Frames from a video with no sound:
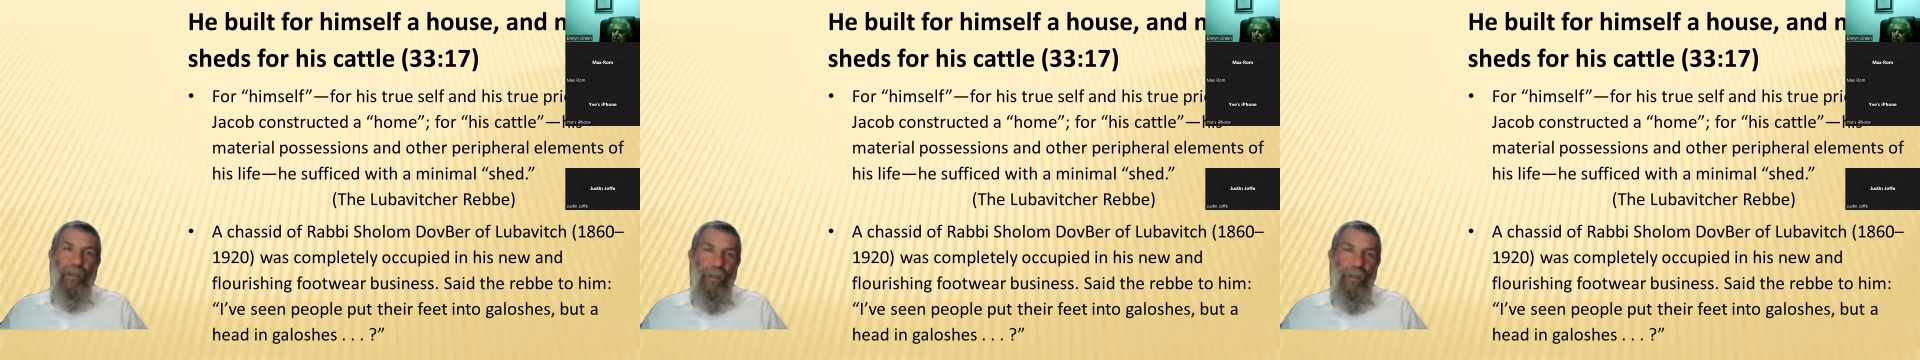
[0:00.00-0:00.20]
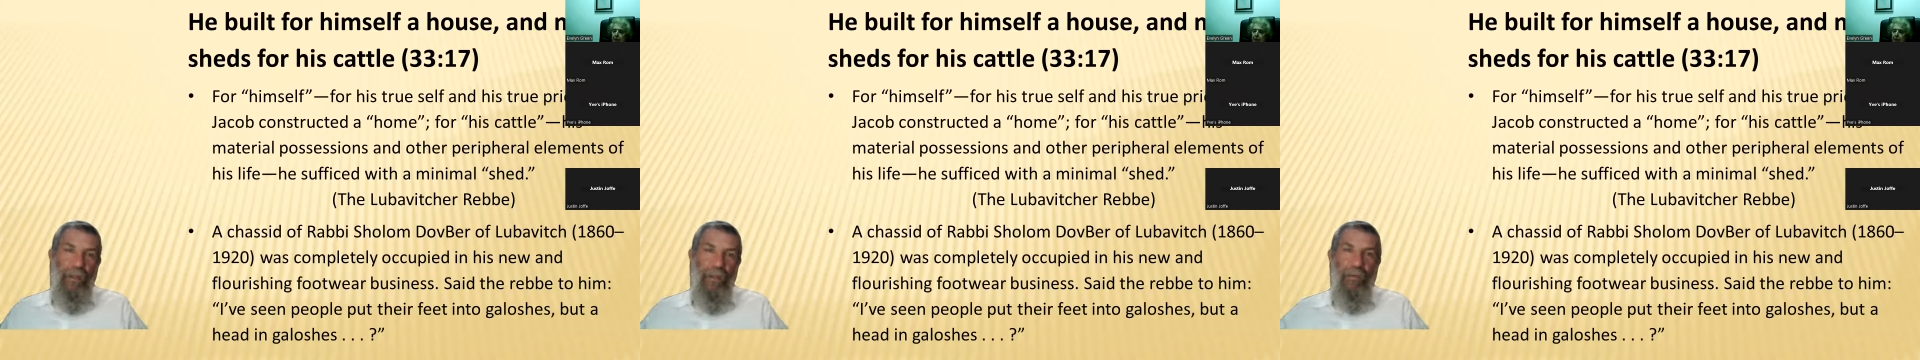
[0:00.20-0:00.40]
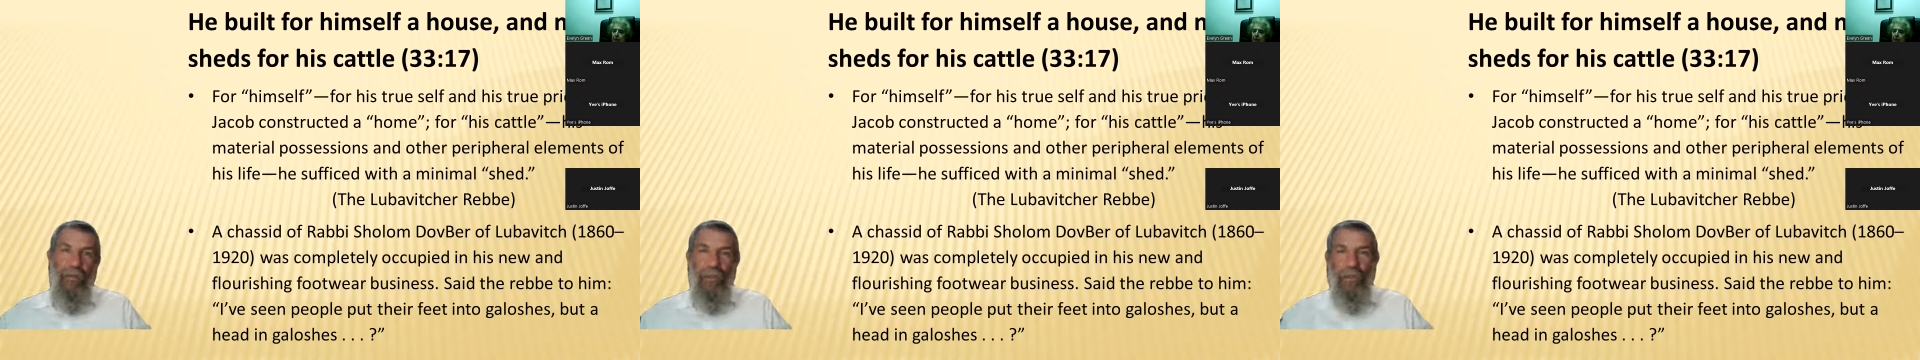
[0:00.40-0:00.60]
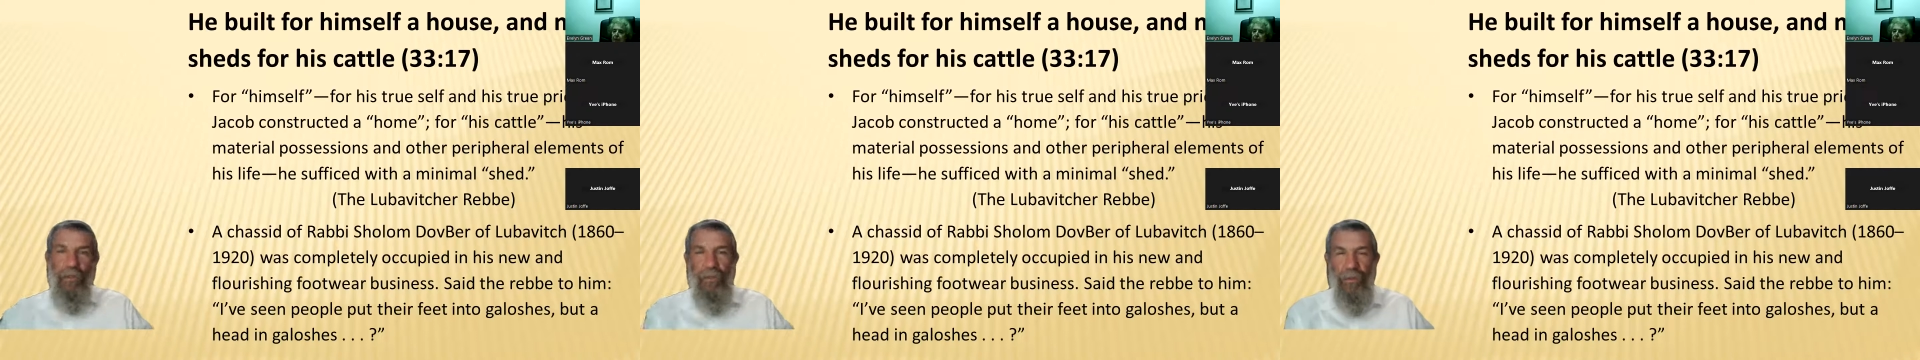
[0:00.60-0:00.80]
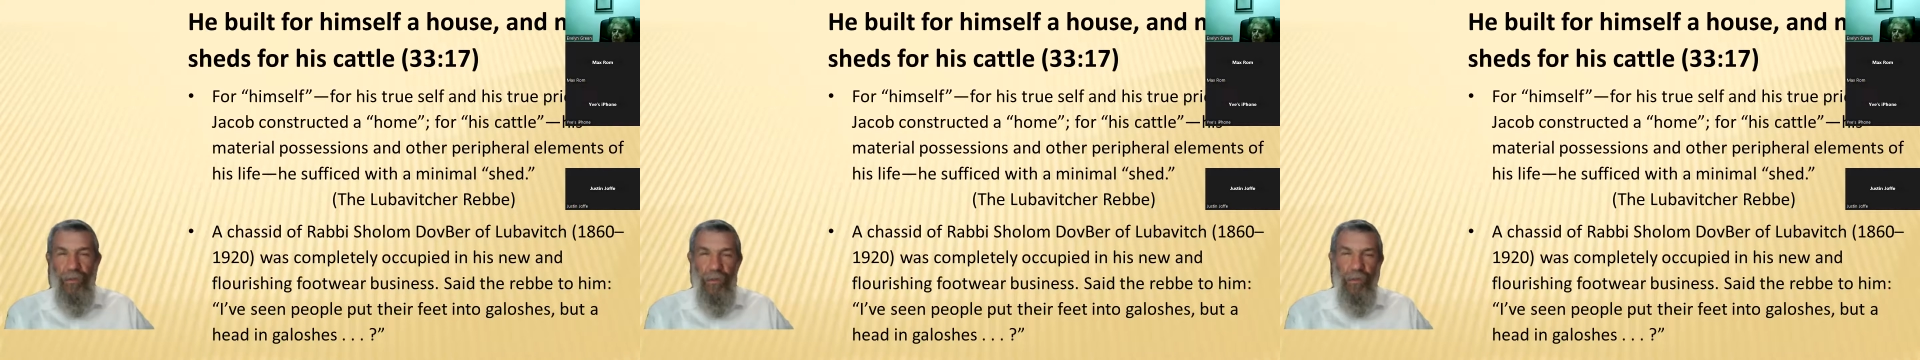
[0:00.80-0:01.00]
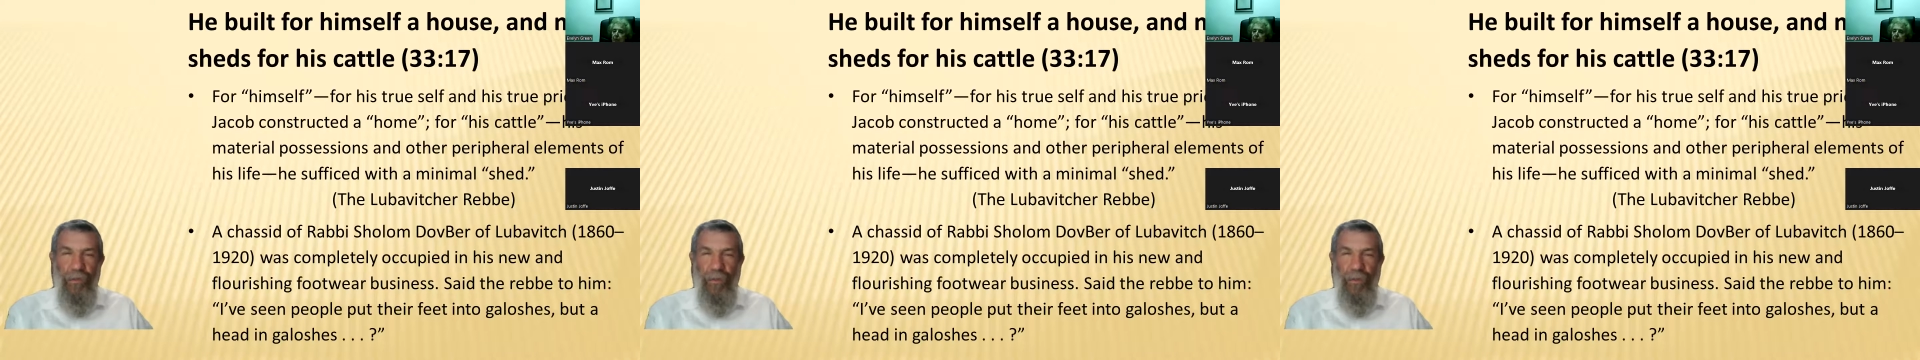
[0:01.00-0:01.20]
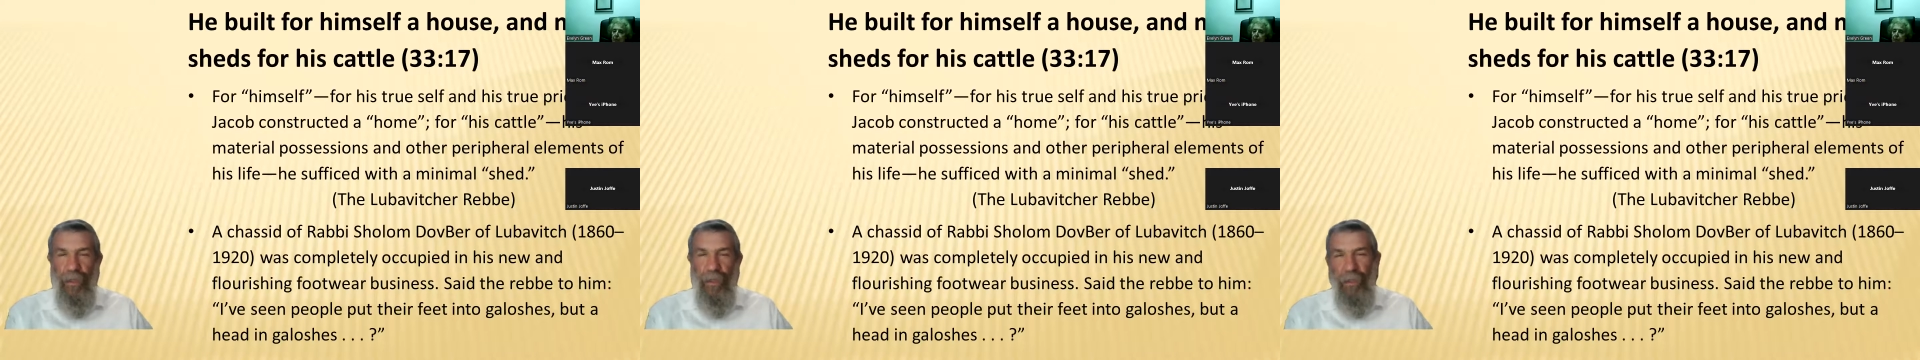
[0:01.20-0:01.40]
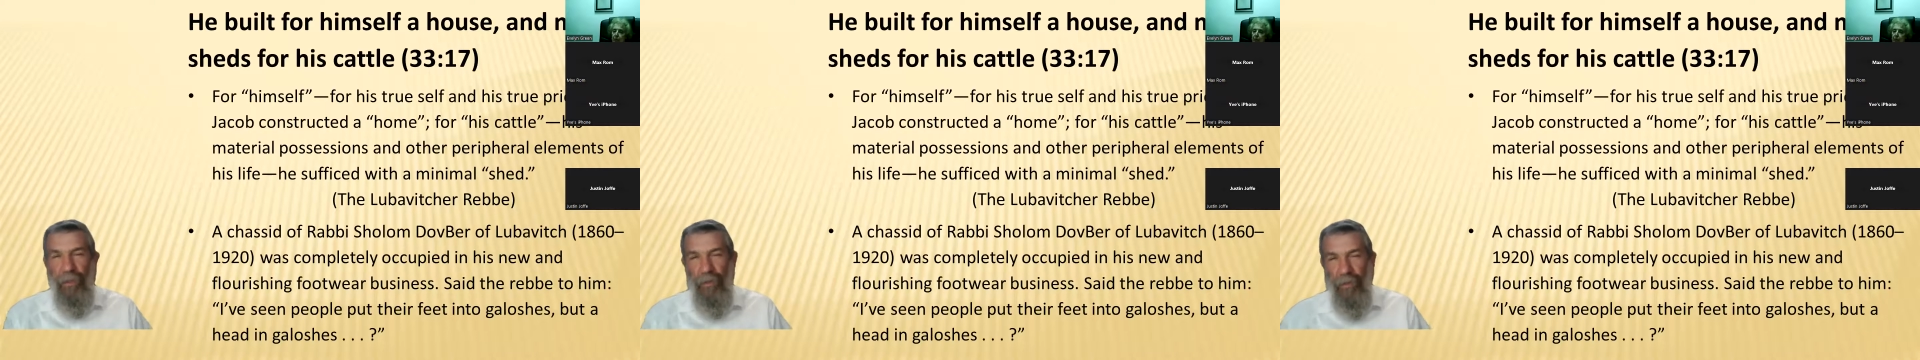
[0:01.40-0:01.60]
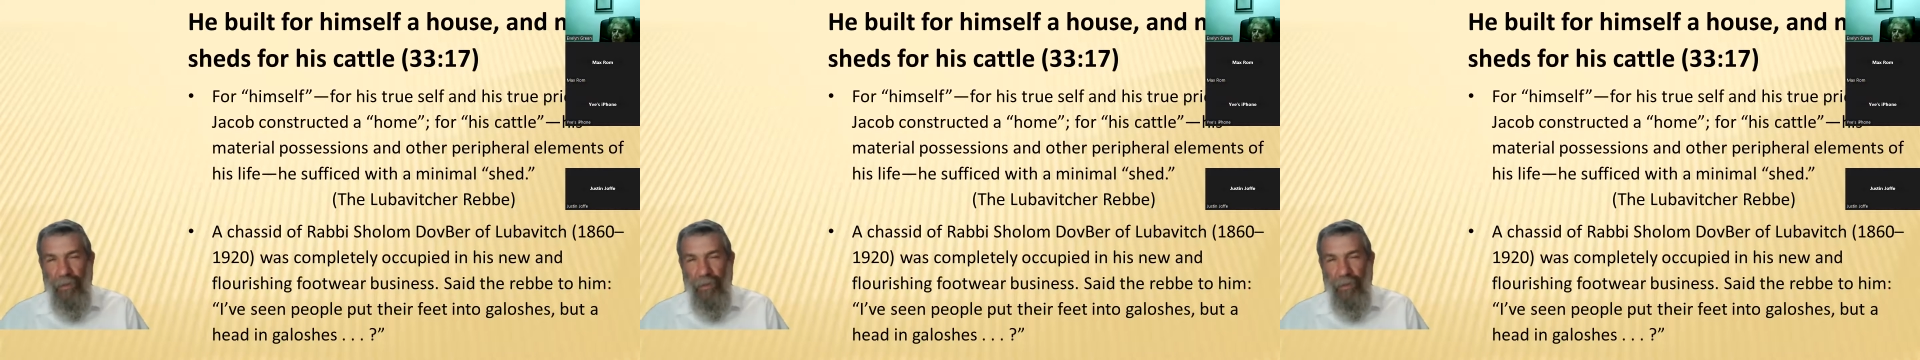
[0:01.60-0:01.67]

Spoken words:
and he went to Seir,